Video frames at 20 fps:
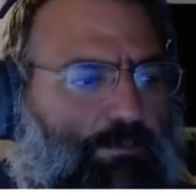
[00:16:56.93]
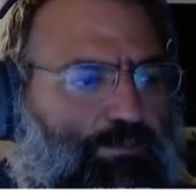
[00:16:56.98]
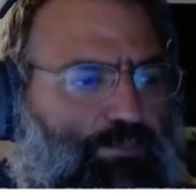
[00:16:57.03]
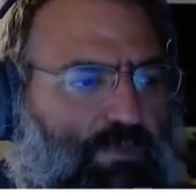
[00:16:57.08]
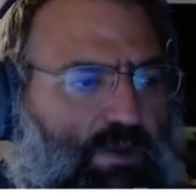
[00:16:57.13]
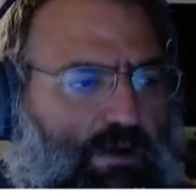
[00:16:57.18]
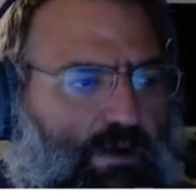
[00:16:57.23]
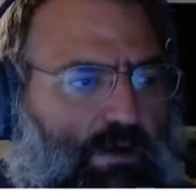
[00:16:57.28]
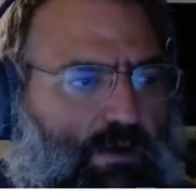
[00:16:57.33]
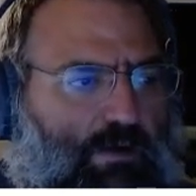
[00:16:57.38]

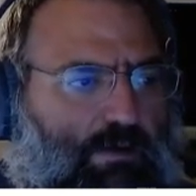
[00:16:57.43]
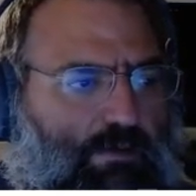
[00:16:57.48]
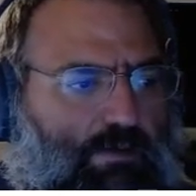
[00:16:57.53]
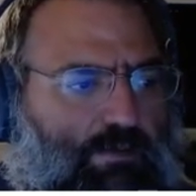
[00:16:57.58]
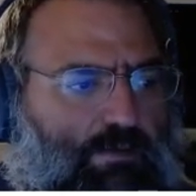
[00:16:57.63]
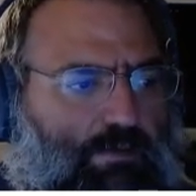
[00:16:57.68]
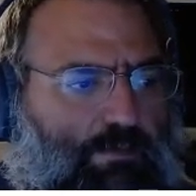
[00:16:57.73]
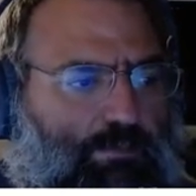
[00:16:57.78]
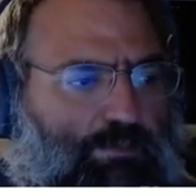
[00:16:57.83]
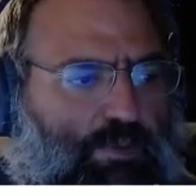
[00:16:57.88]

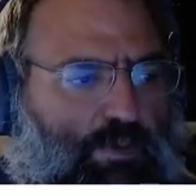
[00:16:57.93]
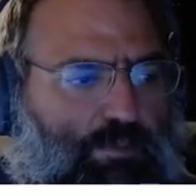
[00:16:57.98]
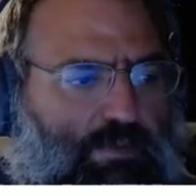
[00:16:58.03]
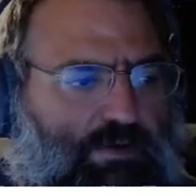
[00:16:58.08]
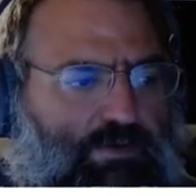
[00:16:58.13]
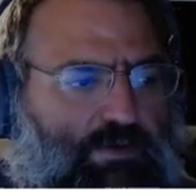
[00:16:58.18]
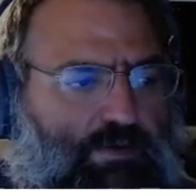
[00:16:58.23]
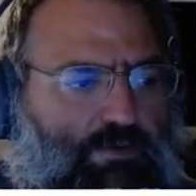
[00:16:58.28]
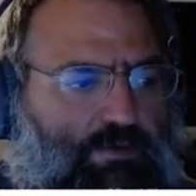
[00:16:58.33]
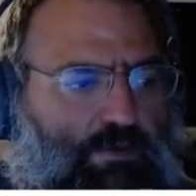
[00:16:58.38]
The
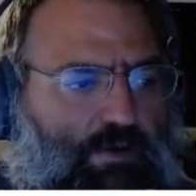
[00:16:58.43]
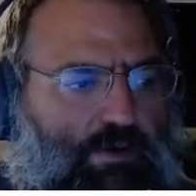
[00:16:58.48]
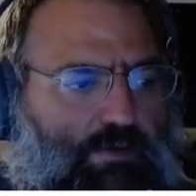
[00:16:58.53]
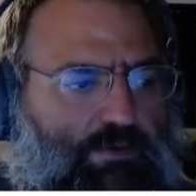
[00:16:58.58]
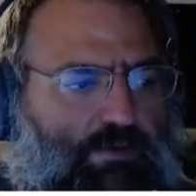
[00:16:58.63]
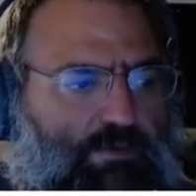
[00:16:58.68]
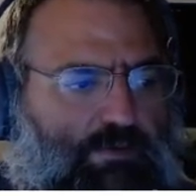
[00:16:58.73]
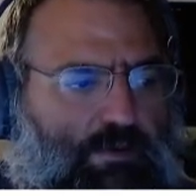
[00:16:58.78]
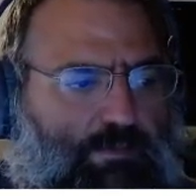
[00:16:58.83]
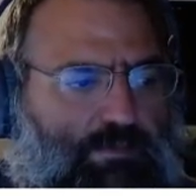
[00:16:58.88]
permissions are also
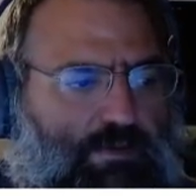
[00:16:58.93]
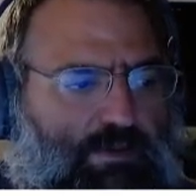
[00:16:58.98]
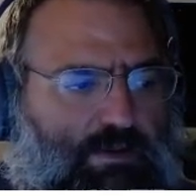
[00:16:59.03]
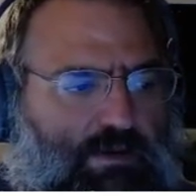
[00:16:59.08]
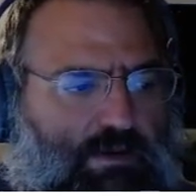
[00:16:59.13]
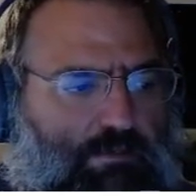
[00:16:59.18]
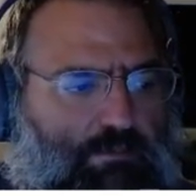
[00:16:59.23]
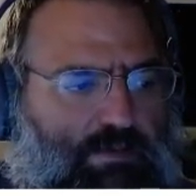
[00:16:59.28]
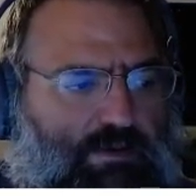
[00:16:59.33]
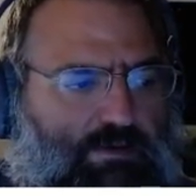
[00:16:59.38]
something that
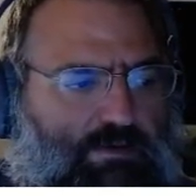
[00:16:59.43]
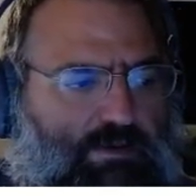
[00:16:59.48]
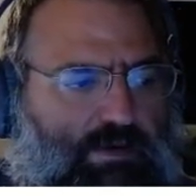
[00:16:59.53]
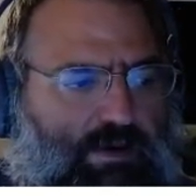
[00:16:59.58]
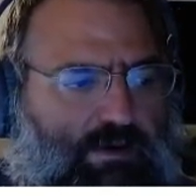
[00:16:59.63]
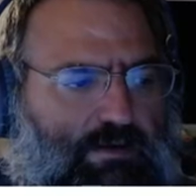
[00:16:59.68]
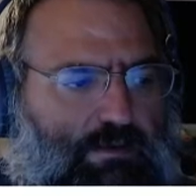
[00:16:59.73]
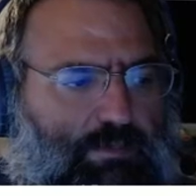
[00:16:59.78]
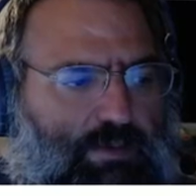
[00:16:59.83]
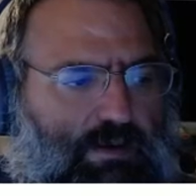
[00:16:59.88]
can be set
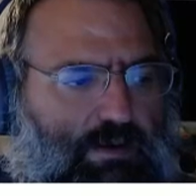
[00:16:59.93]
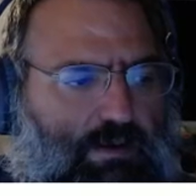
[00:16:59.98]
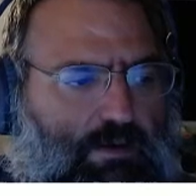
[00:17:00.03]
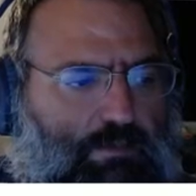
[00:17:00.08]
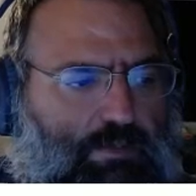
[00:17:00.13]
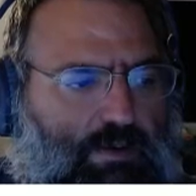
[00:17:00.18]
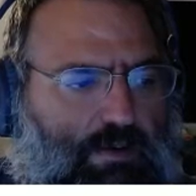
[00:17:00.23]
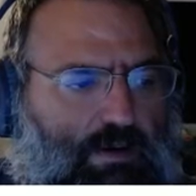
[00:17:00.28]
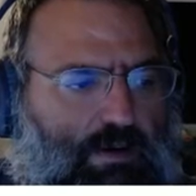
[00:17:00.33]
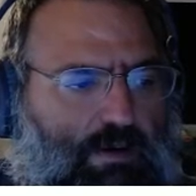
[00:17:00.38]
depending
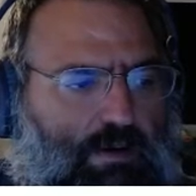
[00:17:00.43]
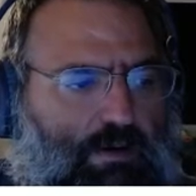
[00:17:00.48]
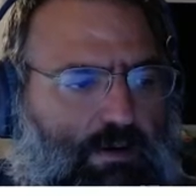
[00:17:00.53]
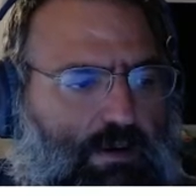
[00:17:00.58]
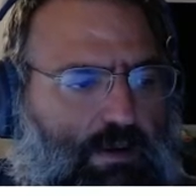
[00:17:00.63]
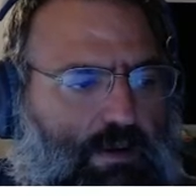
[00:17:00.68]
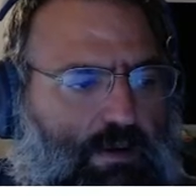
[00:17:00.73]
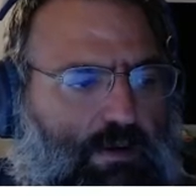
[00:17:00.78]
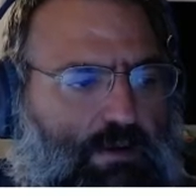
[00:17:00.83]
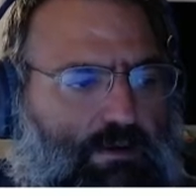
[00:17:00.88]
upon
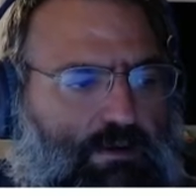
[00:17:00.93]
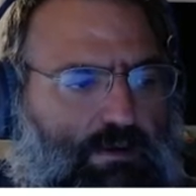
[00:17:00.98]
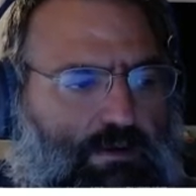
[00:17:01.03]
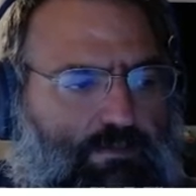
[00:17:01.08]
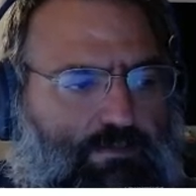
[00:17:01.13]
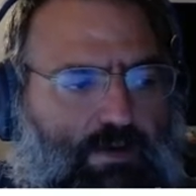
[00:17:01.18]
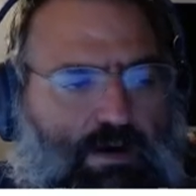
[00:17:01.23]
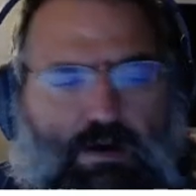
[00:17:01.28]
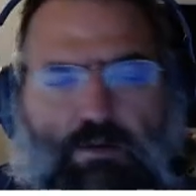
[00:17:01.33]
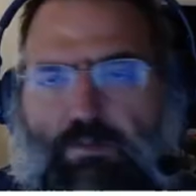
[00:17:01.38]
the
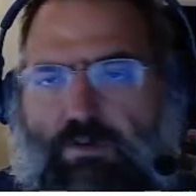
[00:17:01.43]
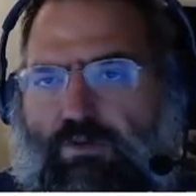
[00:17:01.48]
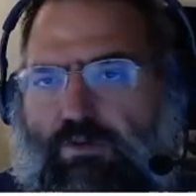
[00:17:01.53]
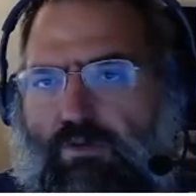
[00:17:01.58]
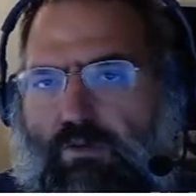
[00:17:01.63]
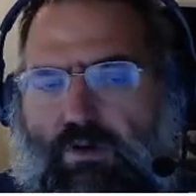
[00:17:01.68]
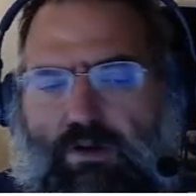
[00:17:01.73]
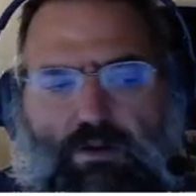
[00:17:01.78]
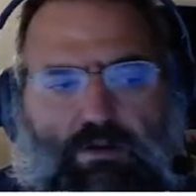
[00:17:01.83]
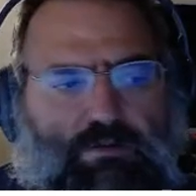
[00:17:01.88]
environment you're
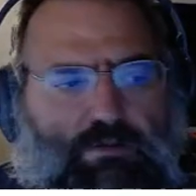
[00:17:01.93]
in.